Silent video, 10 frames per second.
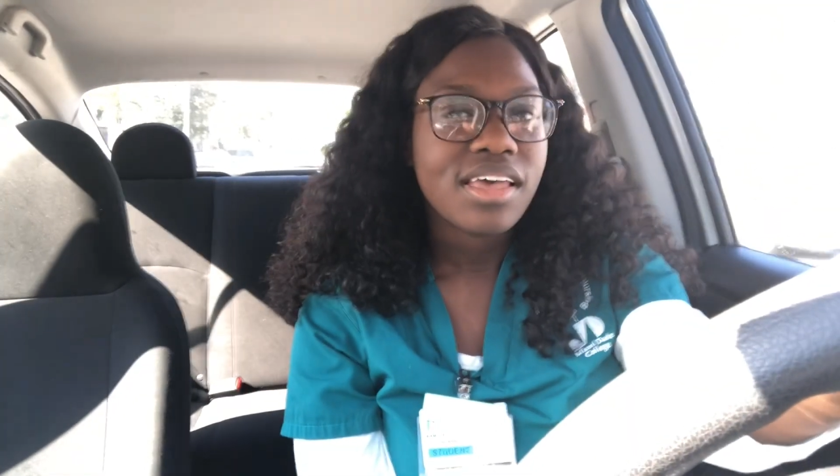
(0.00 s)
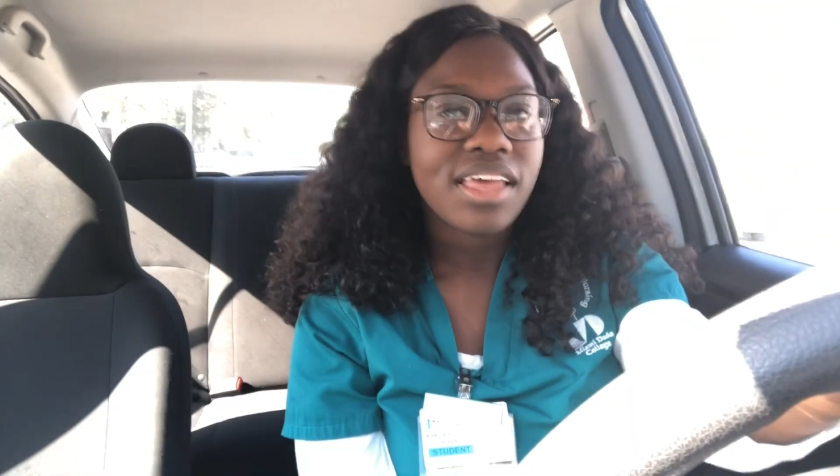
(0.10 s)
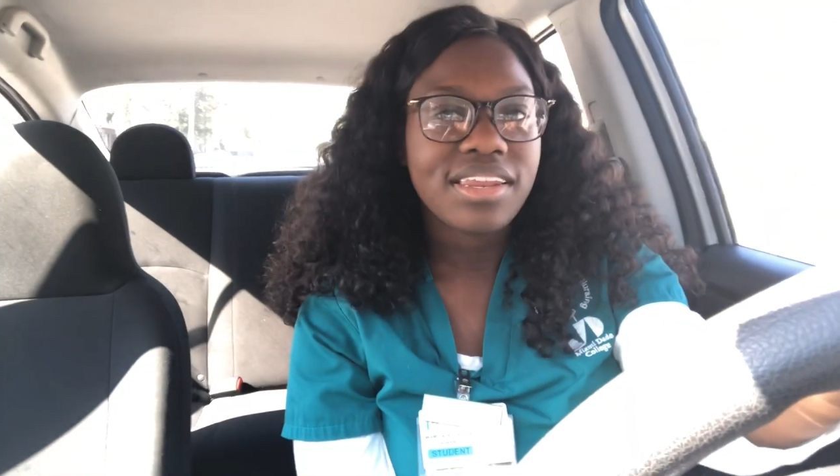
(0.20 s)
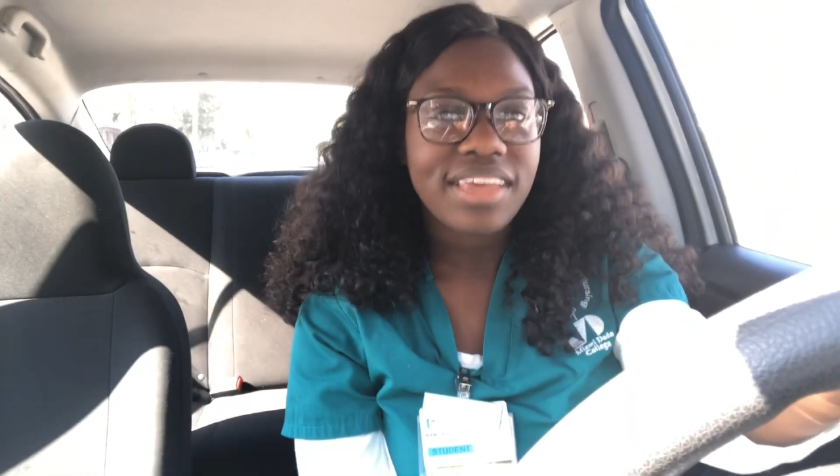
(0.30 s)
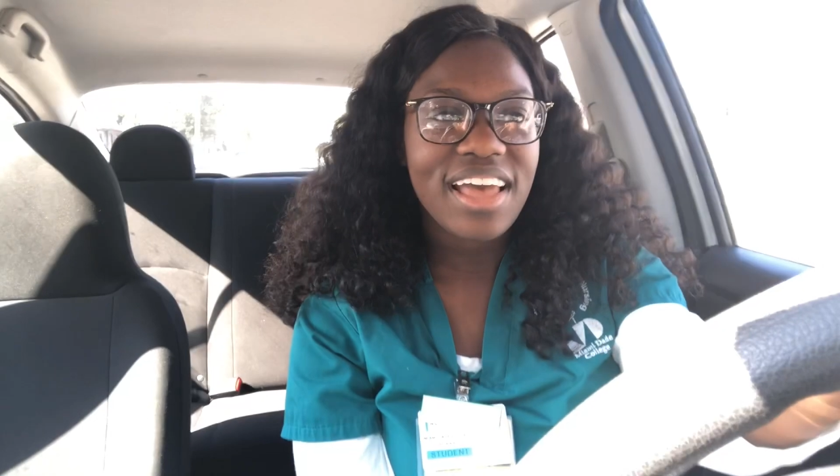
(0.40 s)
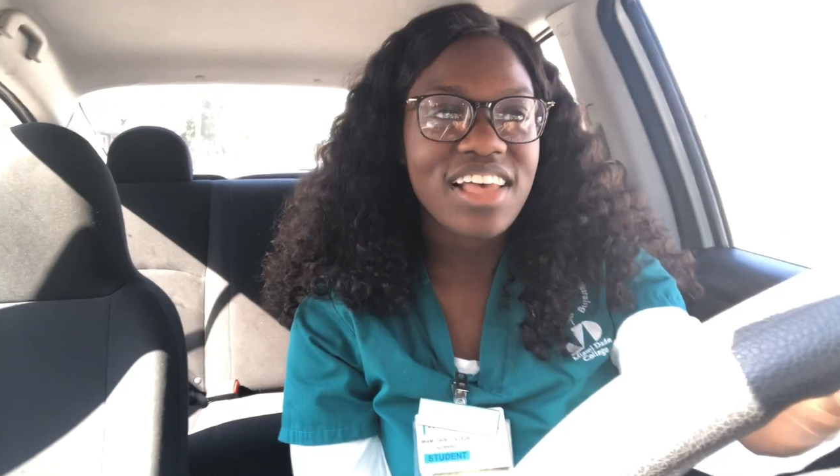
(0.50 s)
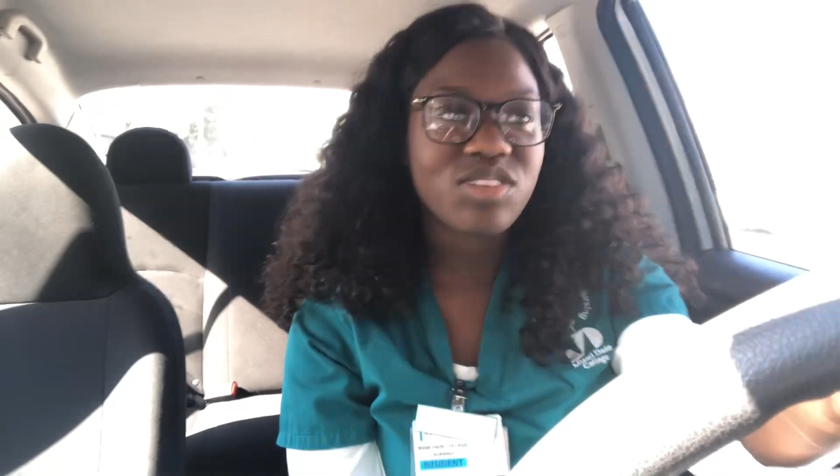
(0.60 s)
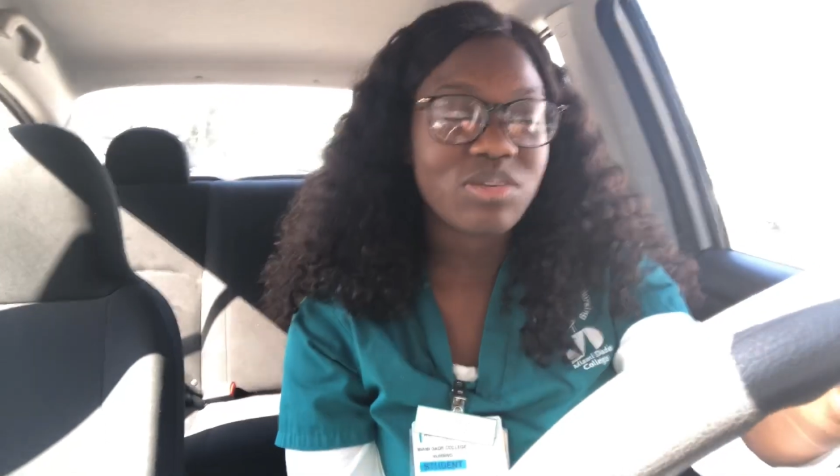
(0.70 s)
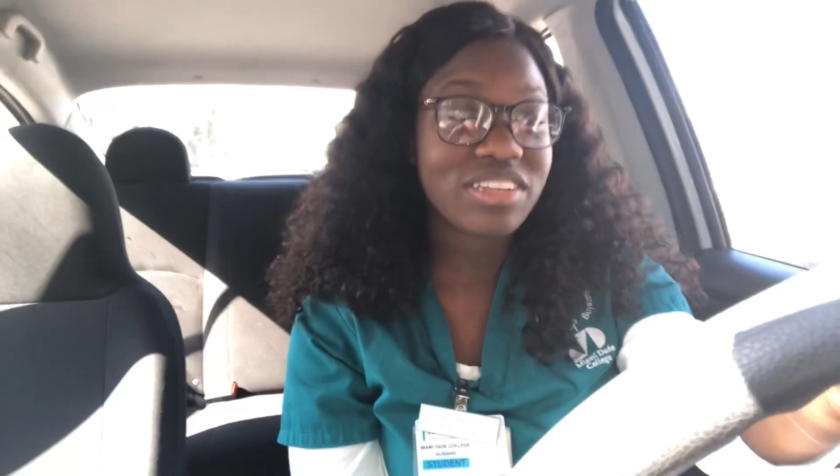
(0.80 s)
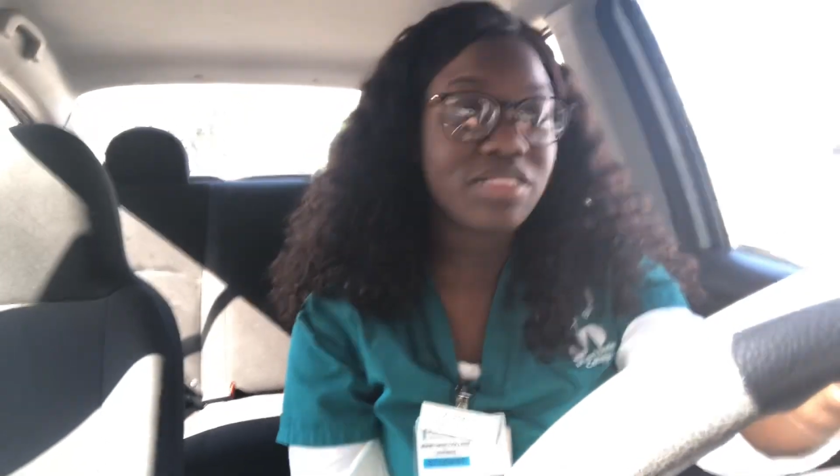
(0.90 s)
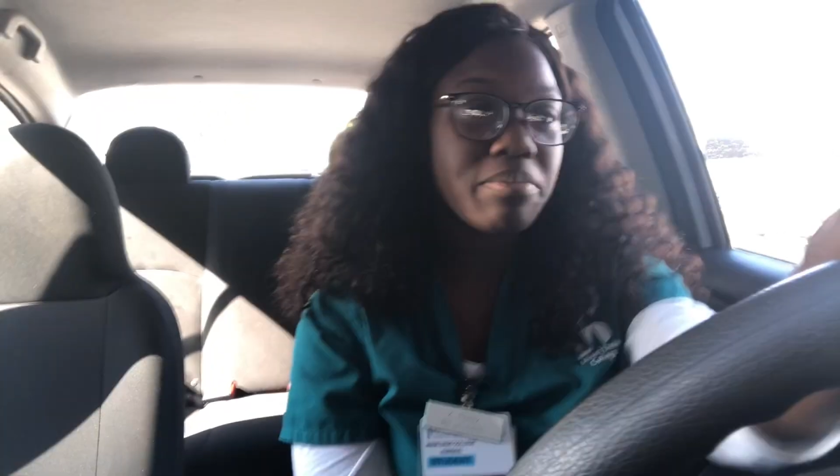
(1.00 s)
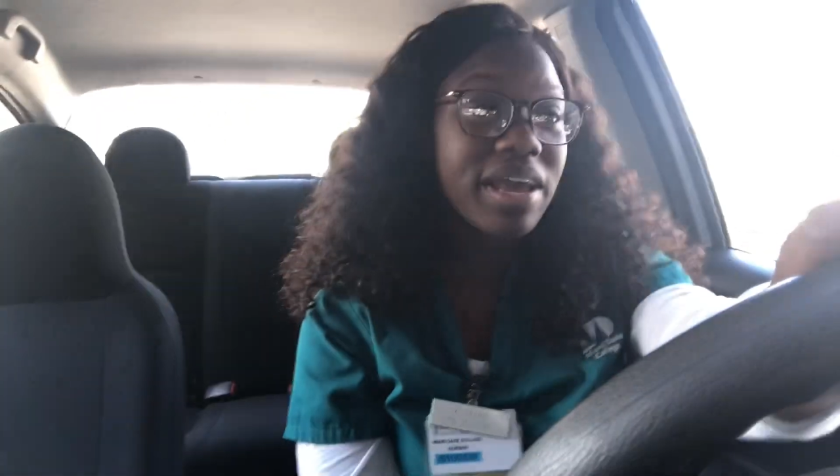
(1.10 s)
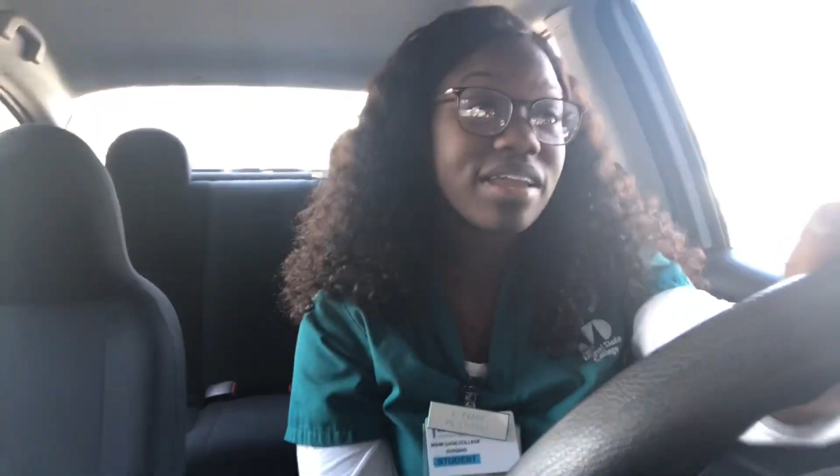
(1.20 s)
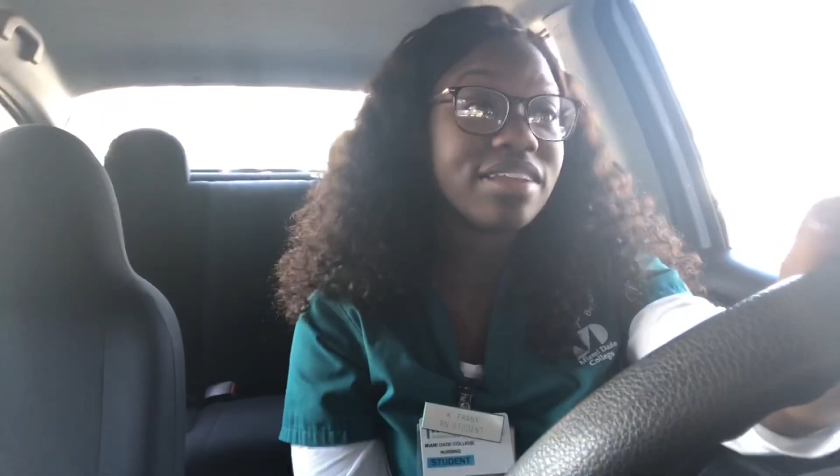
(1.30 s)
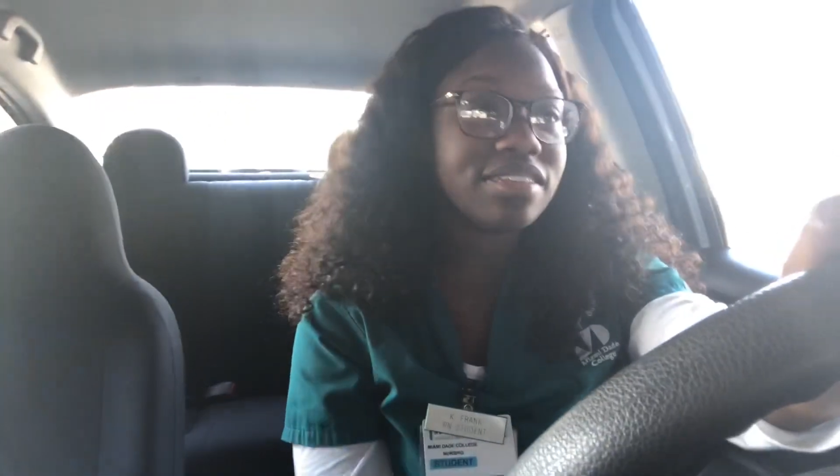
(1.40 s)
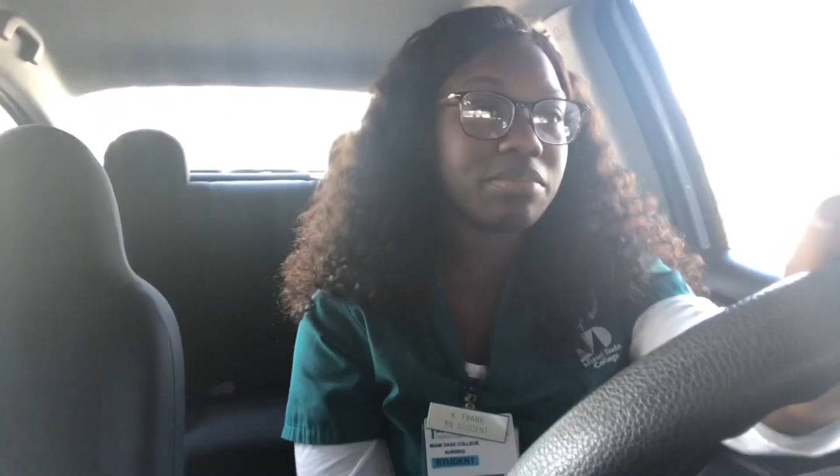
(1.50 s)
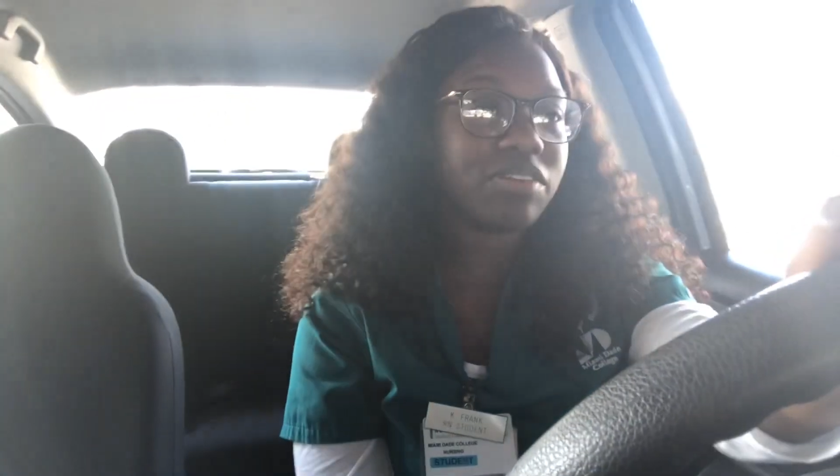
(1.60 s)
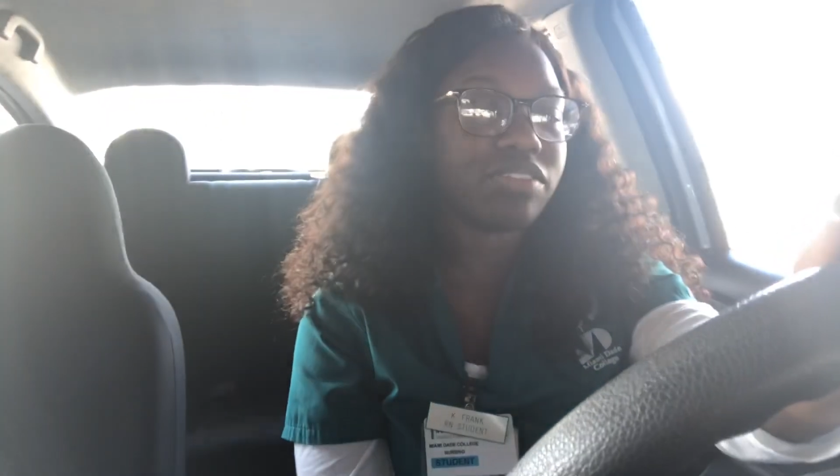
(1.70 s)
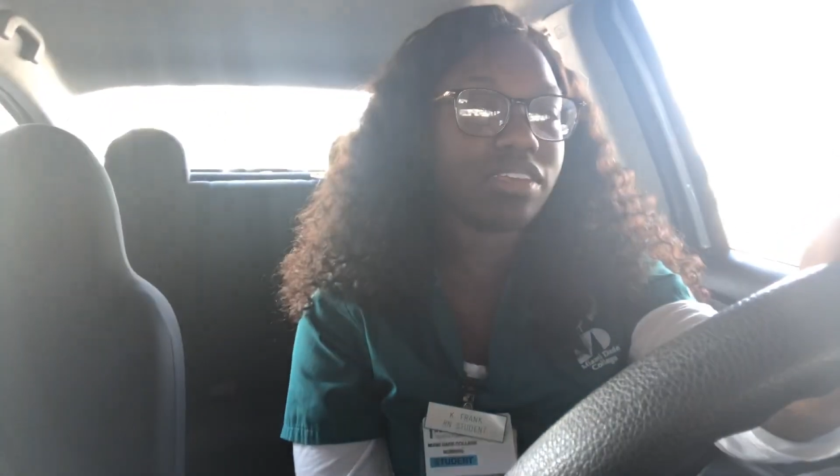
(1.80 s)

and he asked what is the mechanism of